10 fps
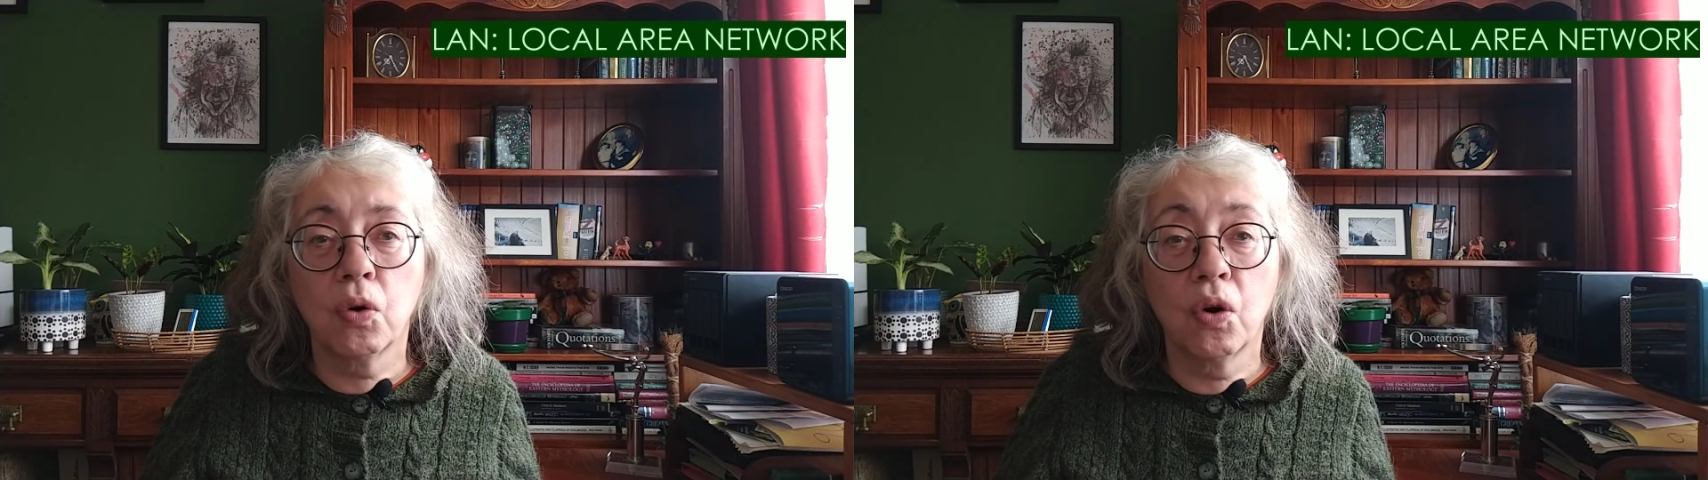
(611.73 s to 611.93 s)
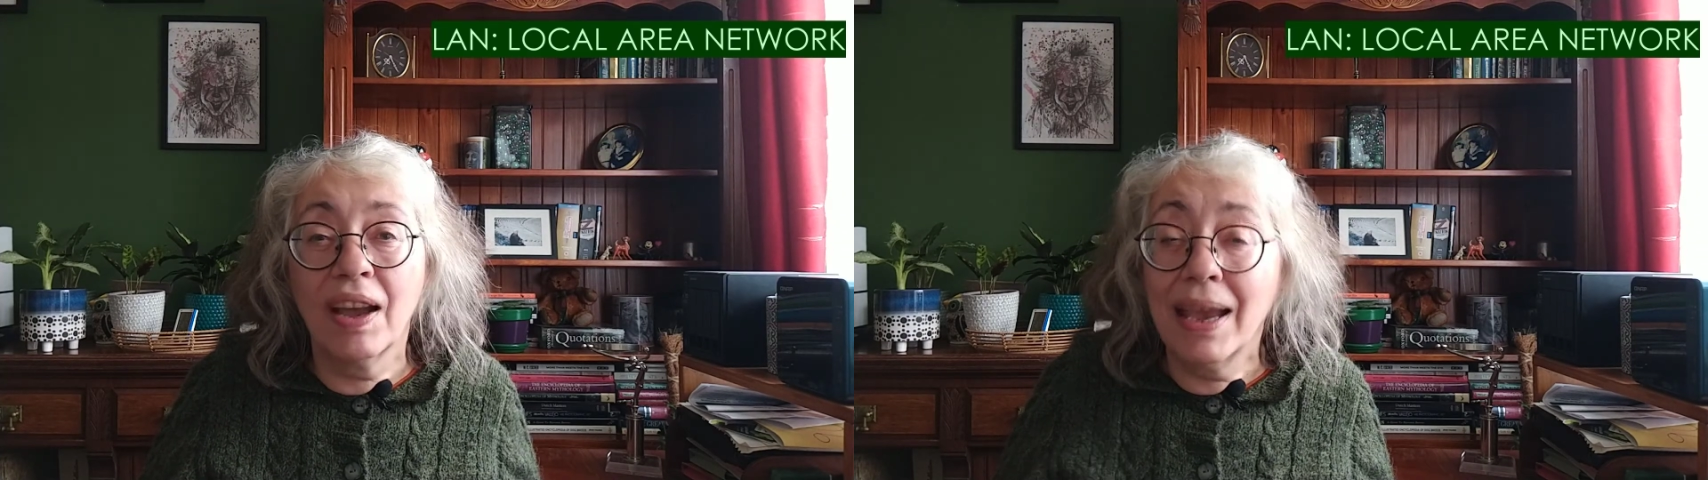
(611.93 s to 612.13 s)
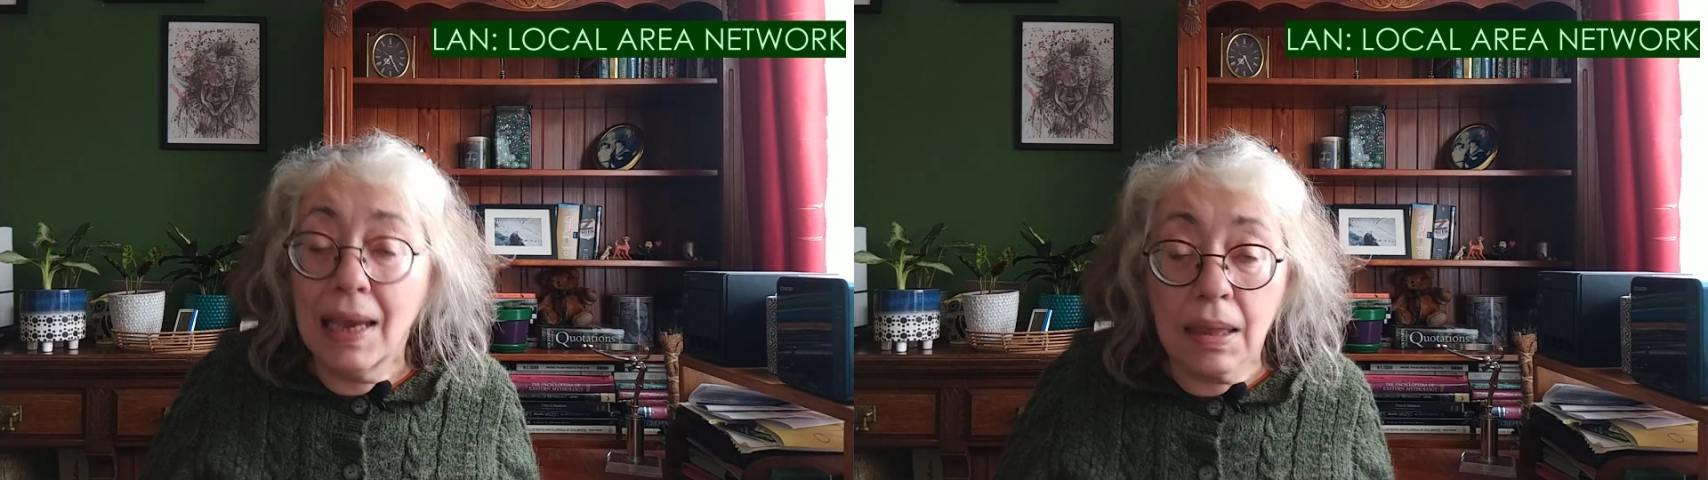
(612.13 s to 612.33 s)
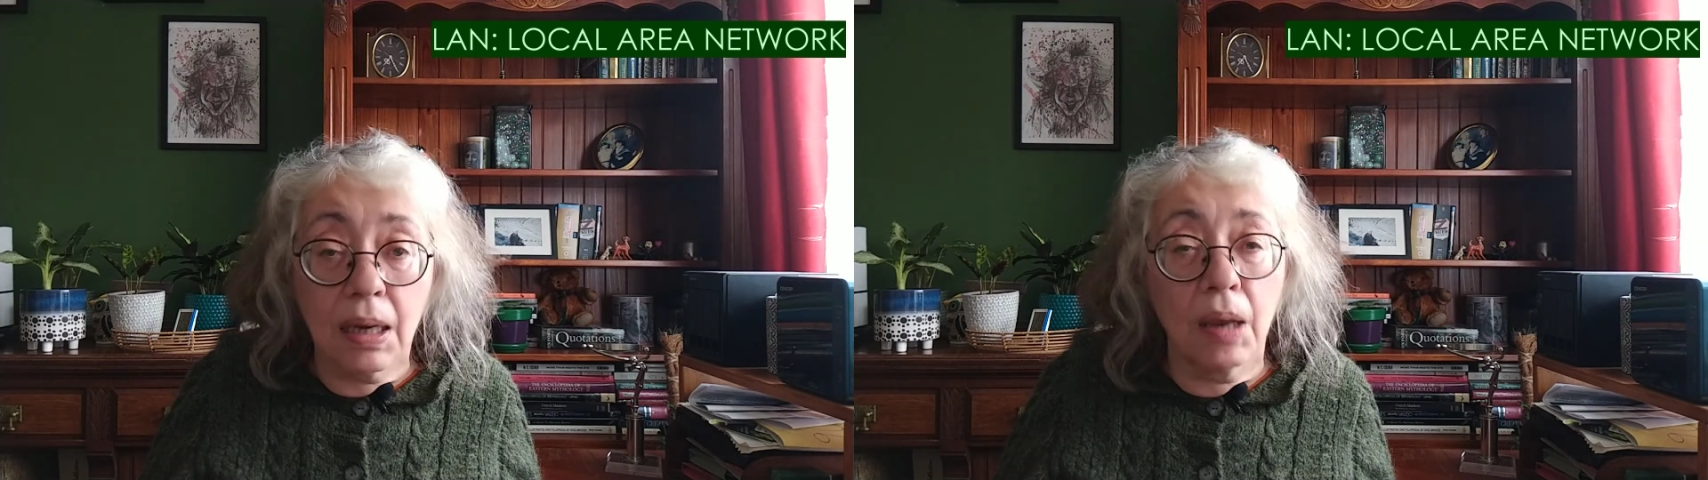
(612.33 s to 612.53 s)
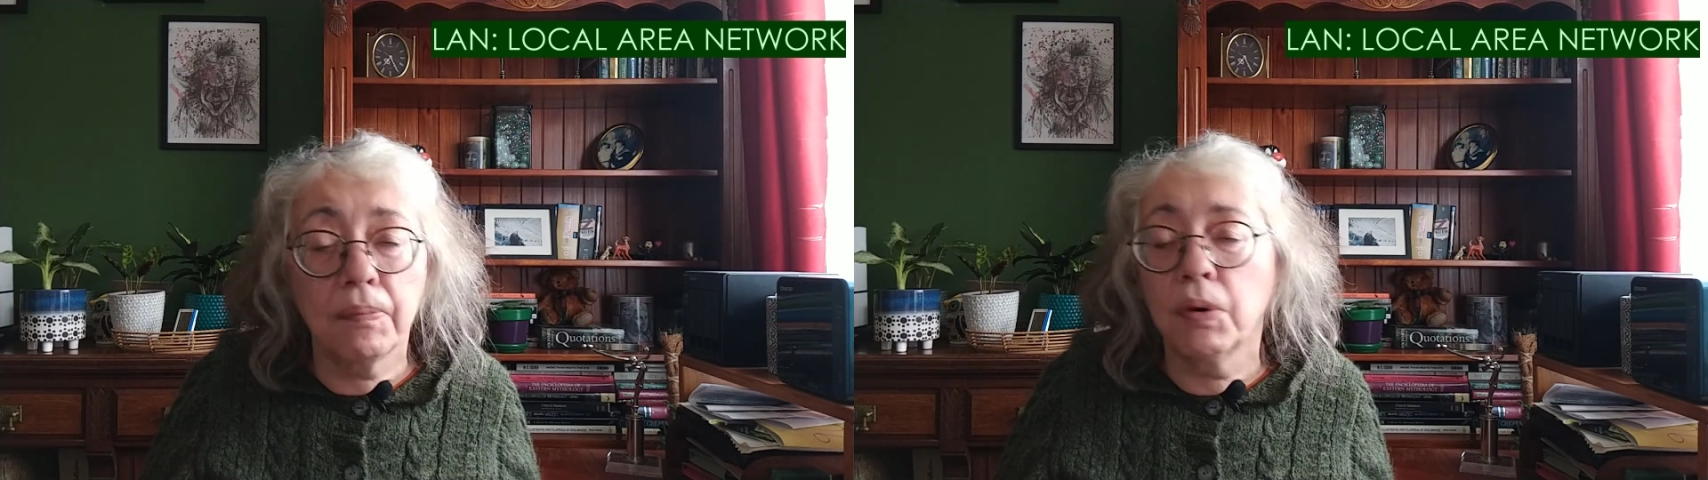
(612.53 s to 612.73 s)
or
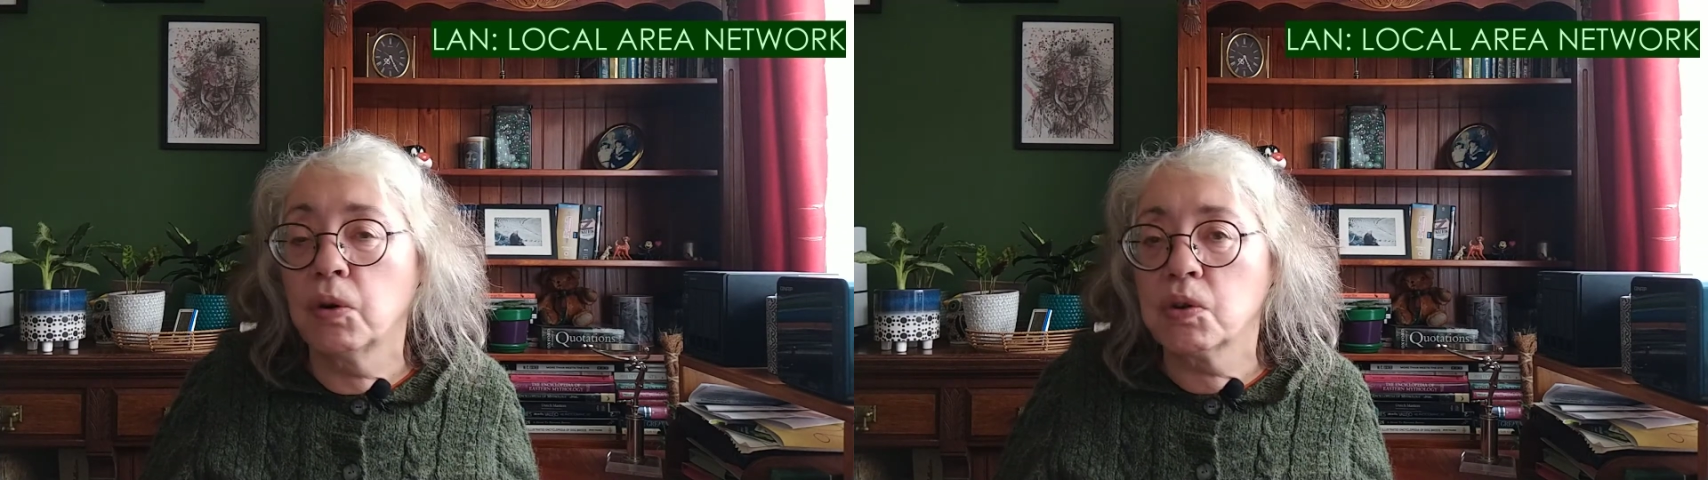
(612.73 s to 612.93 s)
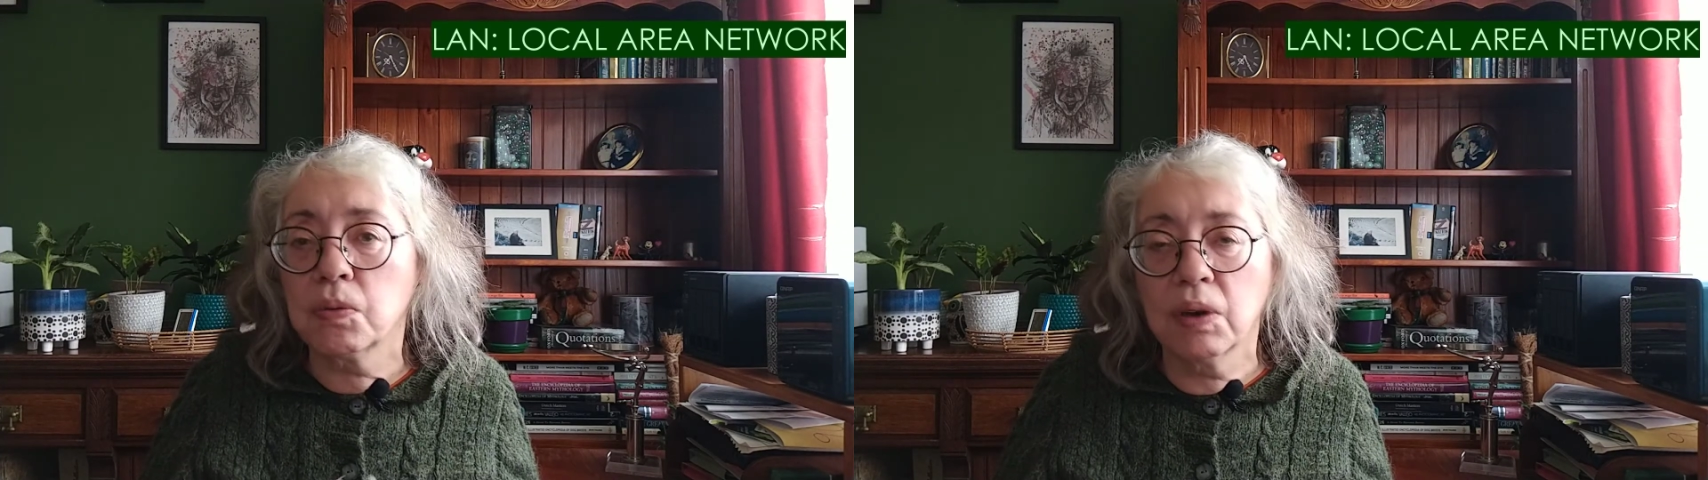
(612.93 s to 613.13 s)
Ethernet ports,